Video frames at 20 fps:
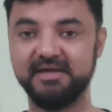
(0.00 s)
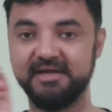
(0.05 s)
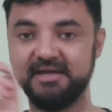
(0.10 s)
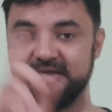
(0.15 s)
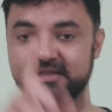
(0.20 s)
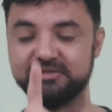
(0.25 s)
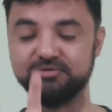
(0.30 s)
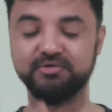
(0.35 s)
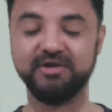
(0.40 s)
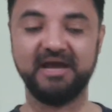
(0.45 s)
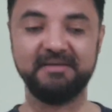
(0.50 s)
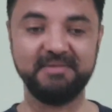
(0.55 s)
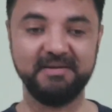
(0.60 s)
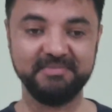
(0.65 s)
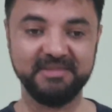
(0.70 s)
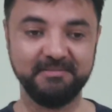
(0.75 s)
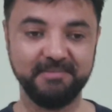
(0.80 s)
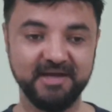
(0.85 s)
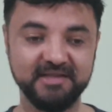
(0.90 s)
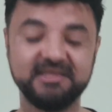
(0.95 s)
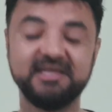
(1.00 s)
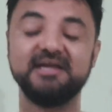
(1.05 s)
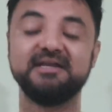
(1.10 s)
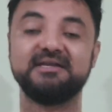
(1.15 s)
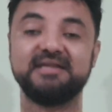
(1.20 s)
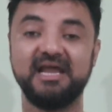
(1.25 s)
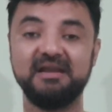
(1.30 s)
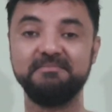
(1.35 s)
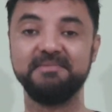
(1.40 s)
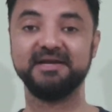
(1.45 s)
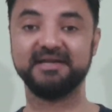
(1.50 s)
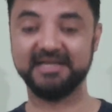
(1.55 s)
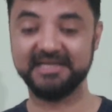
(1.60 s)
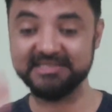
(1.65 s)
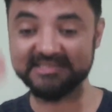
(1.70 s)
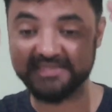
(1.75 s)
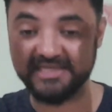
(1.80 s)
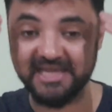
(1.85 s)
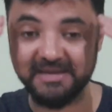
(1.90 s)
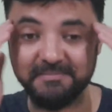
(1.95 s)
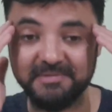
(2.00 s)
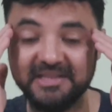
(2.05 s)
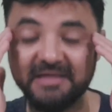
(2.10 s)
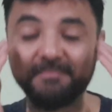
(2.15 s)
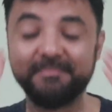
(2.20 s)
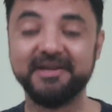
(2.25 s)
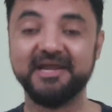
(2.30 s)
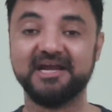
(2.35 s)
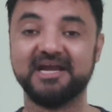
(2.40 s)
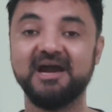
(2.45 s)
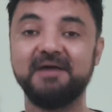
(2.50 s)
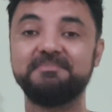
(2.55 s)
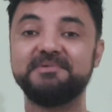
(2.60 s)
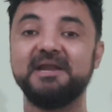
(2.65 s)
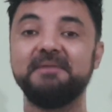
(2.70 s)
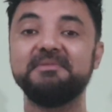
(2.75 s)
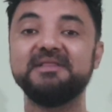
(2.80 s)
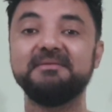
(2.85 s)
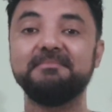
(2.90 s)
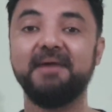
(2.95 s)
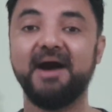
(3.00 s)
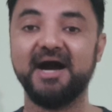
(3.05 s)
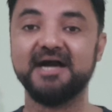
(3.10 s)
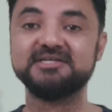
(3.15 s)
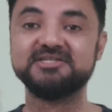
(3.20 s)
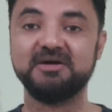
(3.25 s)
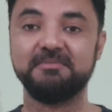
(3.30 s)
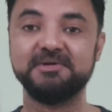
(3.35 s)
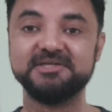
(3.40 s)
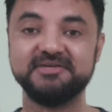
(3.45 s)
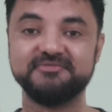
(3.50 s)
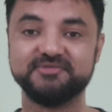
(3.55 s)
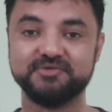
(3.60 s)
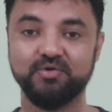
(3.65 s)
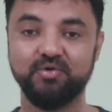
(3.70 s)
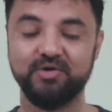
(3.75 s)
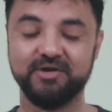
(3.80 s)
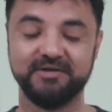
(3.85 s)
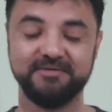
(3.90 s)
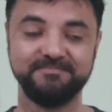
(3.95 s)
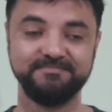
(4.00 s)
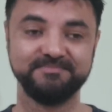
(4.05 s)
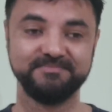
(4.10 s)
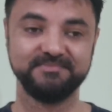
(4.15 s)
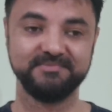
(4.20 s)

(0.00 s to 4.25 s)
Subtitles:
He sued IIM Ahmedabad, tell me at least, give me the breakup, tell me the marks, how much I've scored.